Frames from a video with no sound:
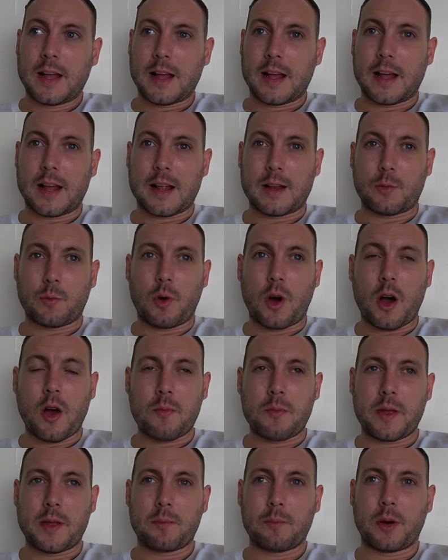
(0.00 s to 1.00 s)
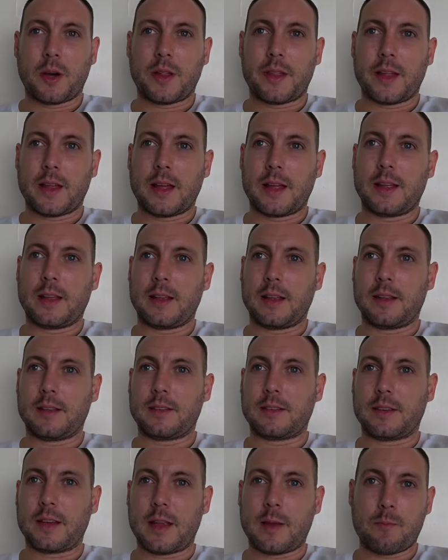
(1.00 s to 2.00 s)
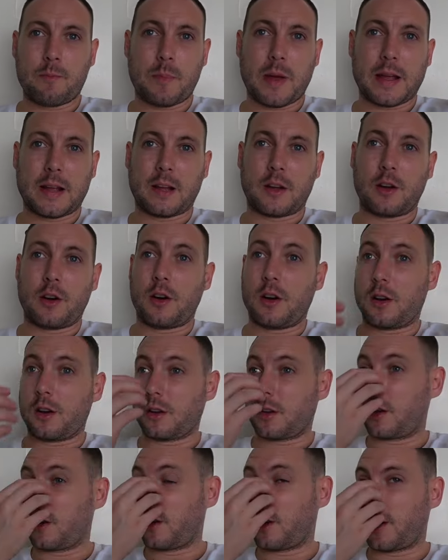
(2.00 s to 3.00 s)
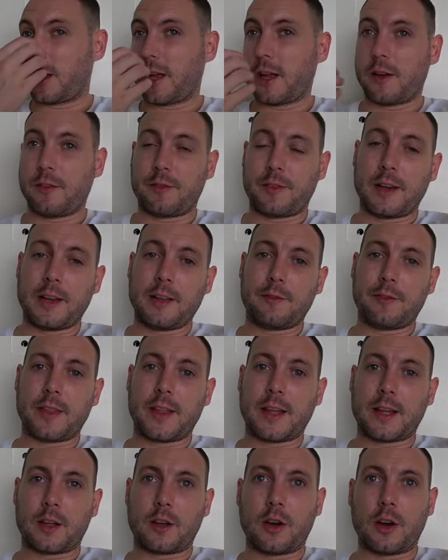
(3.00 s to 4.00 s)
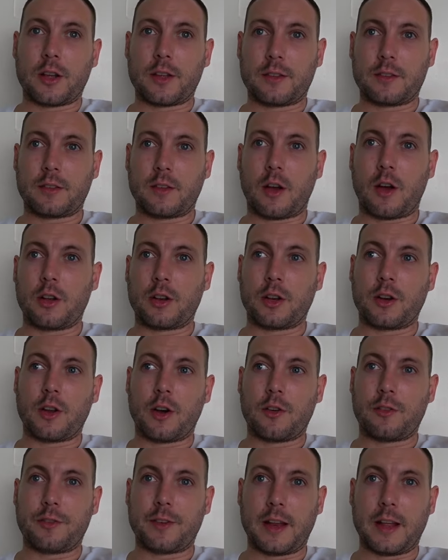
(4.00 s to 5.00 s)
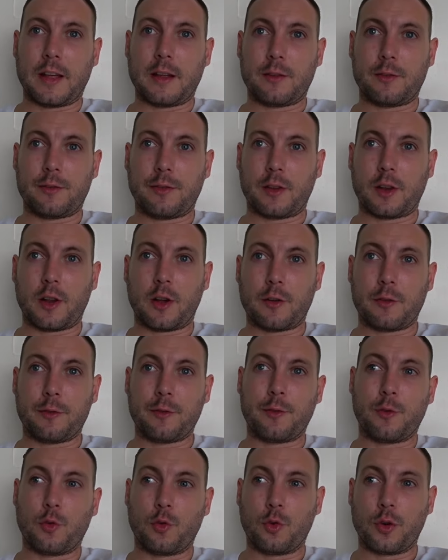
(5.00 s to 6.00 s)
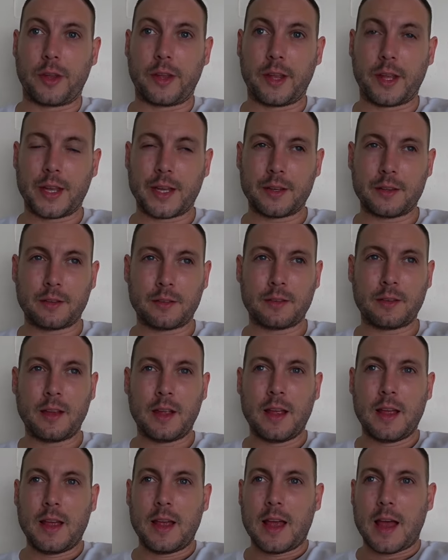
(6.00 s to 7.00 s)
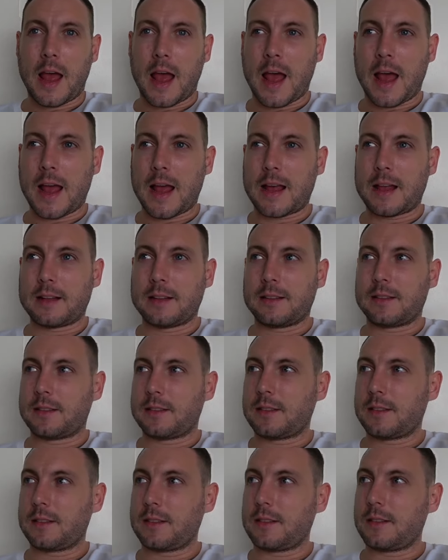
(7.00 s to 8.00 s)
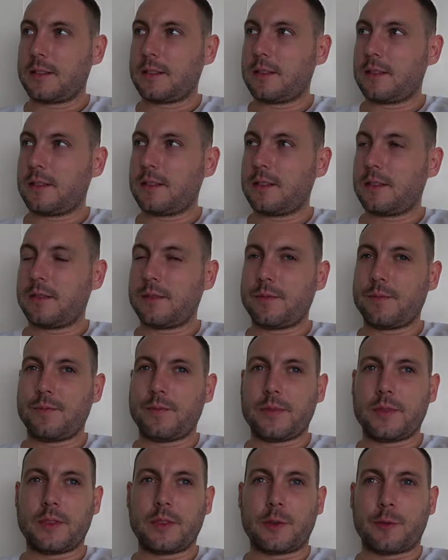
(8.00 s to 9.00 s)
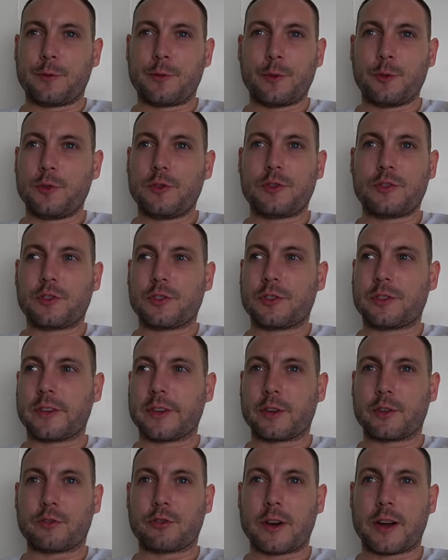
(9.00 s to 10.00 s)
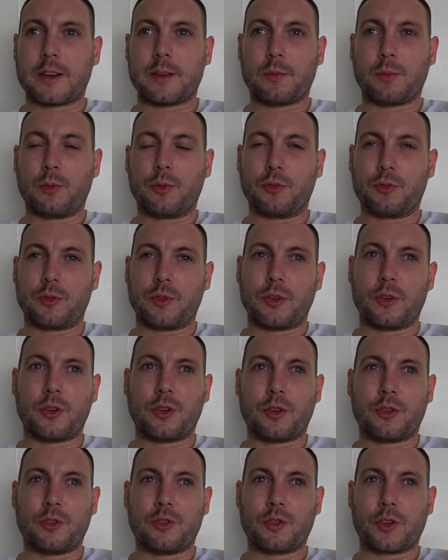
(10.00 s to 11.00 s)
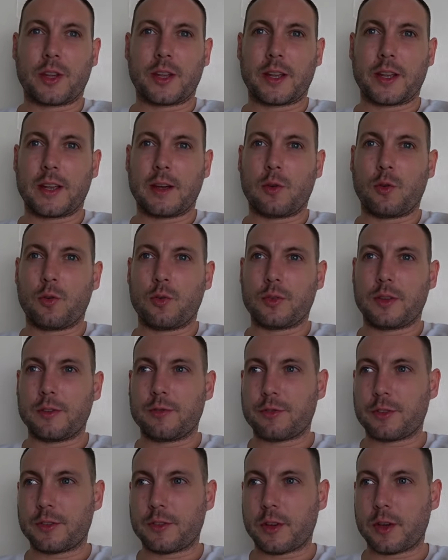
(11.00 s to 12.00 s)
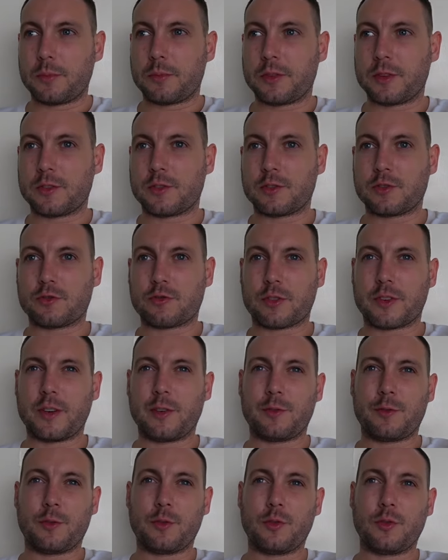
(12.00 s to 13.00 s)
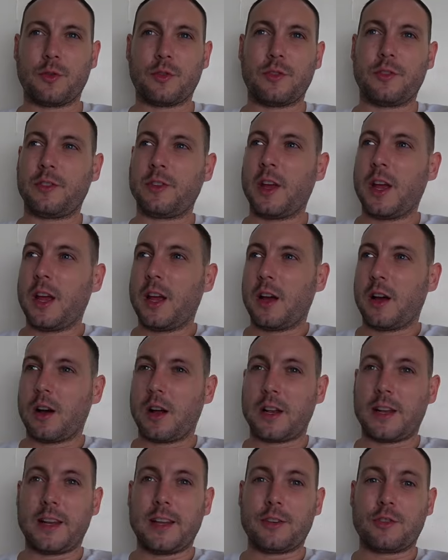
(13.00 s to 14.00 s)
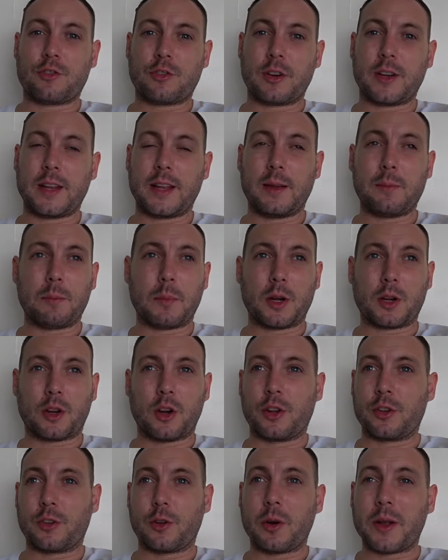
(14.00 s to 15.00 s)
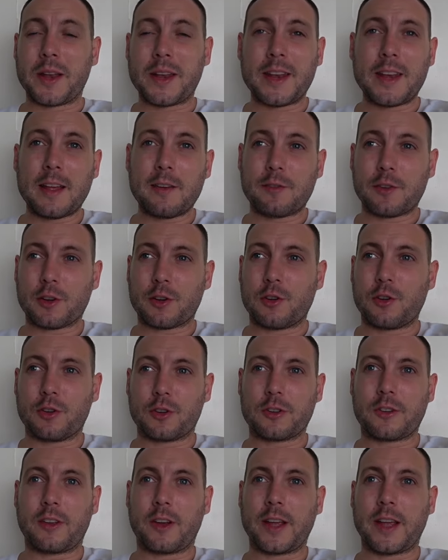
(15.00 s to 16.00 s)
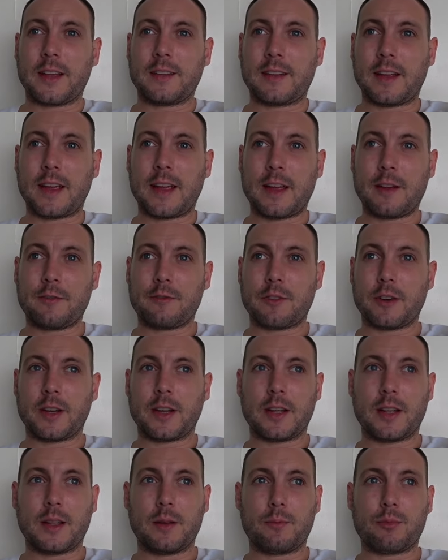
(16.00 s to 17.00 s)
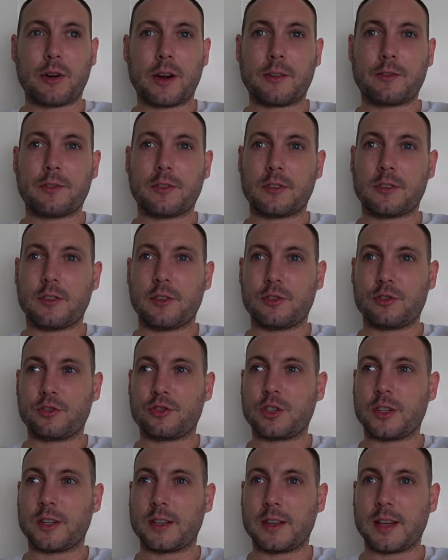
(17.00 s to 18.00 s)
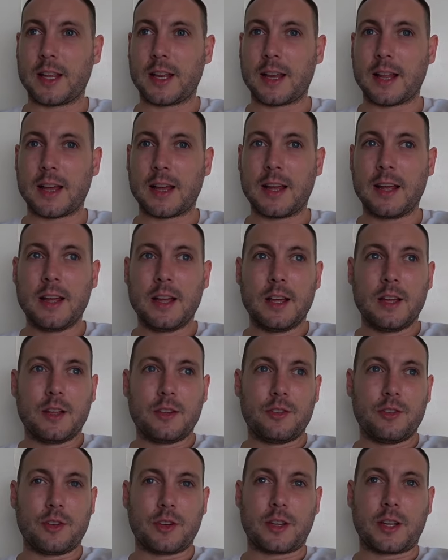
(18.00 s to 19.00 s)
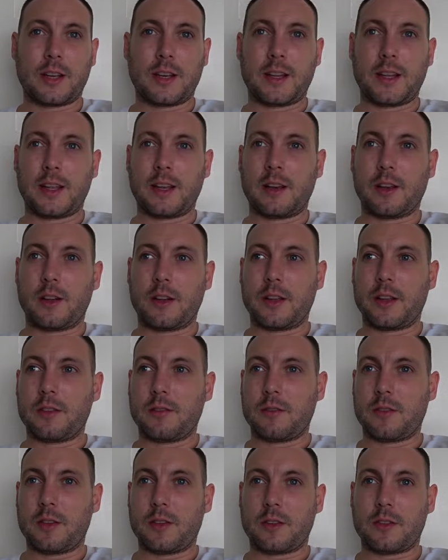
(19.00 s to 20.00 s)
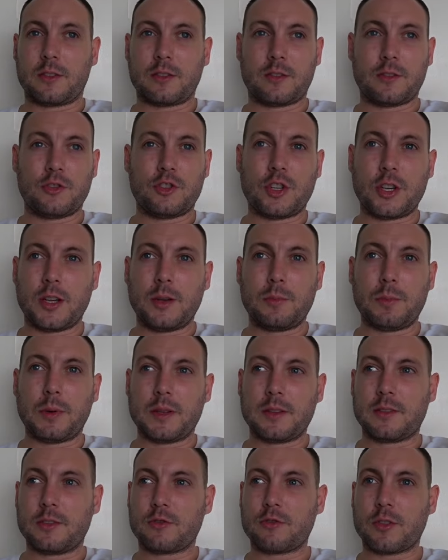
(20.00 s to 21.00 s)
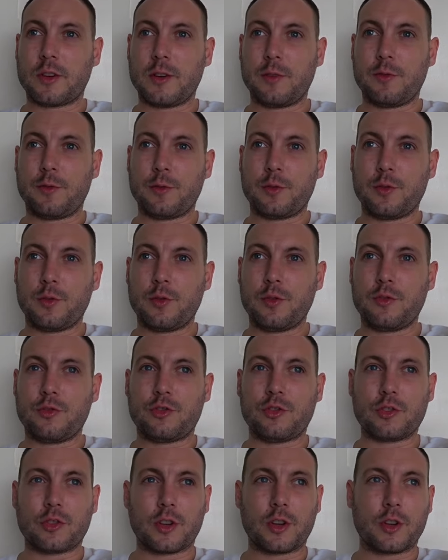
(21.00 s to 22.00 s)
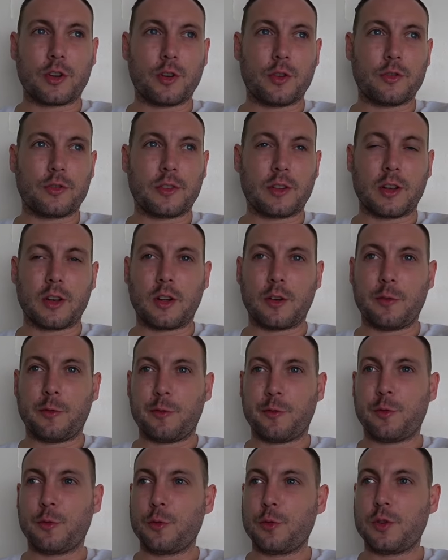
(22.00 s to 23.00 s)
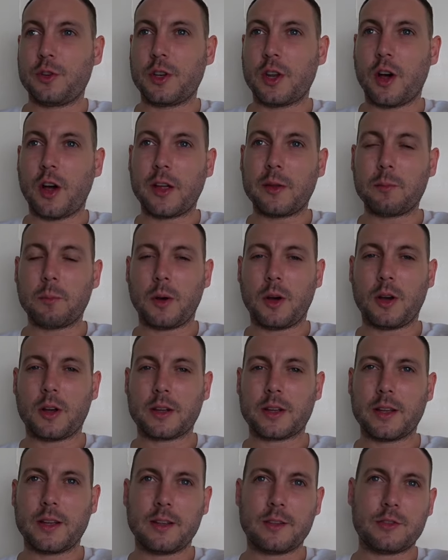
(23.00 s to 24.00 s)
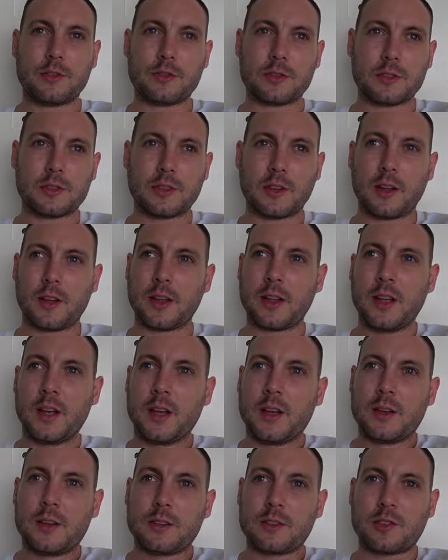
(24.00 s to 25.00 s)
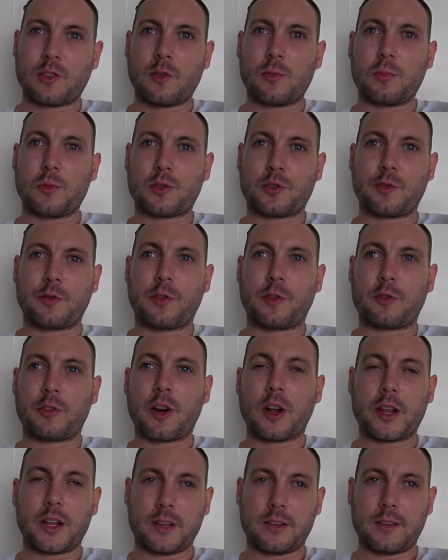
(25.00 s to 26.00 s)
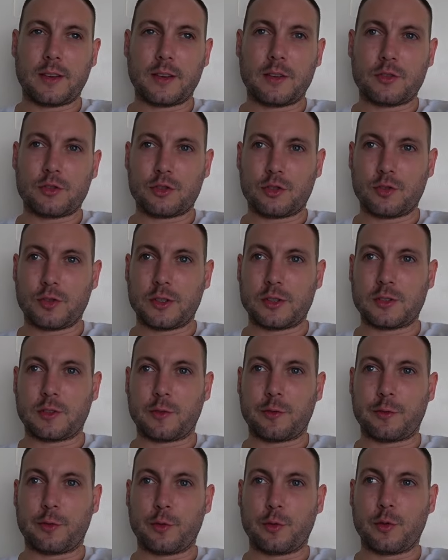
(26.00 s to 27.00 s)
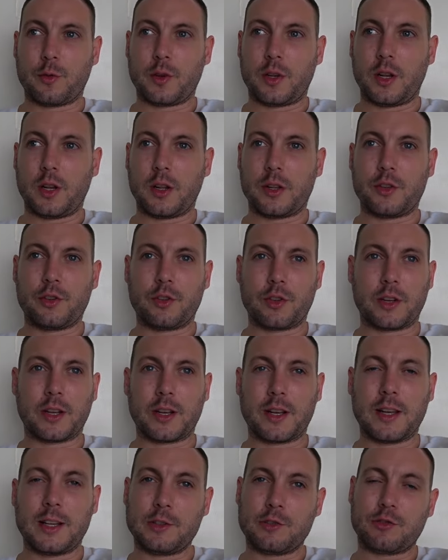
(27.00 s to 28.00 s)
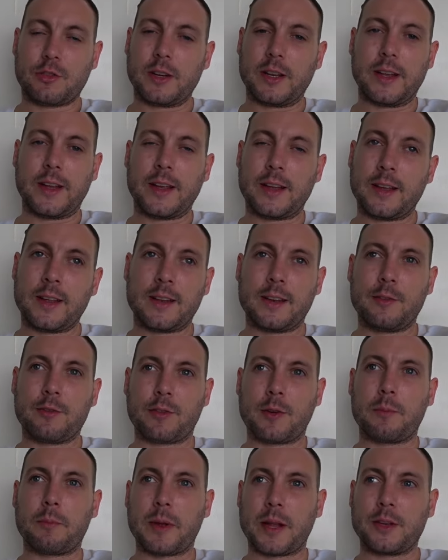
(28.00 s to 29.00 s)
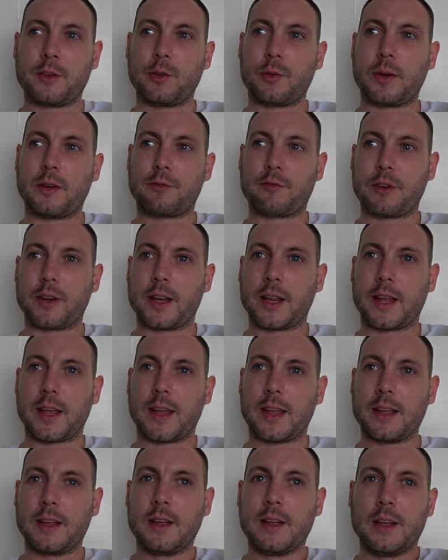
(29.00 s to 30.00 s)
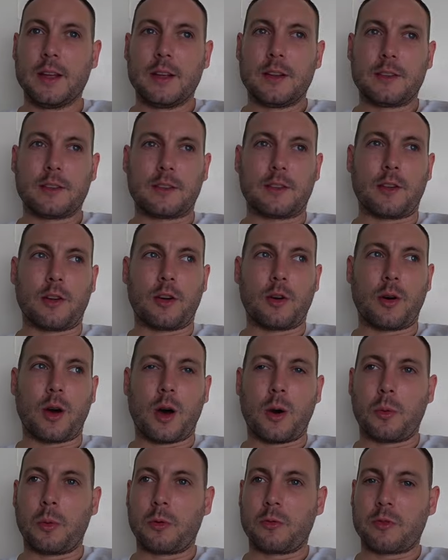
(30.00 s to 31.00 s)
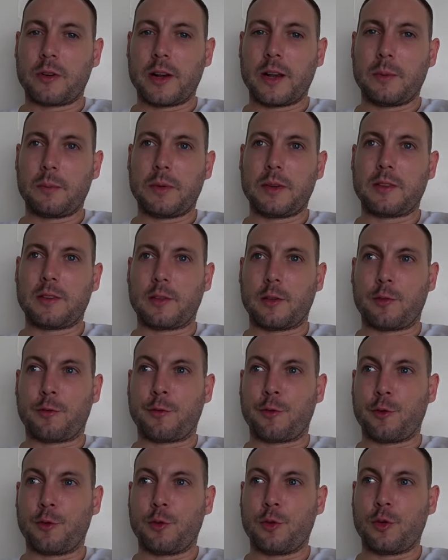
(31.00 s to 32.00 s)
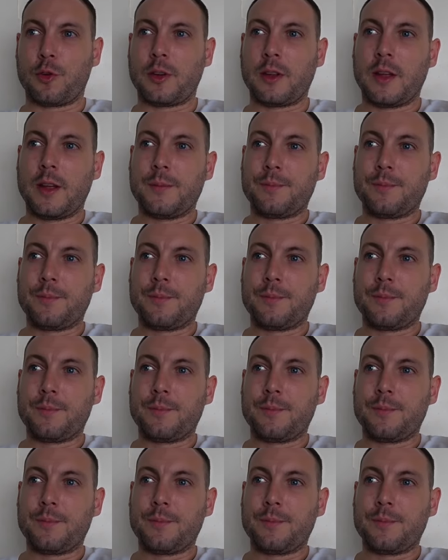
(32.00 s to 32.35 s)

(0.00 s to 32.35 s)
And what I mean by that is, in Bangkok, like, I've lived there, guys, on and off now for like 4 years, and the food's just incredible. You know, you can get all different types of street foods. I literally, in my condo, I never cooked. I ate every day, breakfast, lunch and dinner. You can eat like the cheaper street foods. You can go to like food night markets, just like so much variety and choice of food. Like, you can literally eat a different menu every day. So I will really miss the food.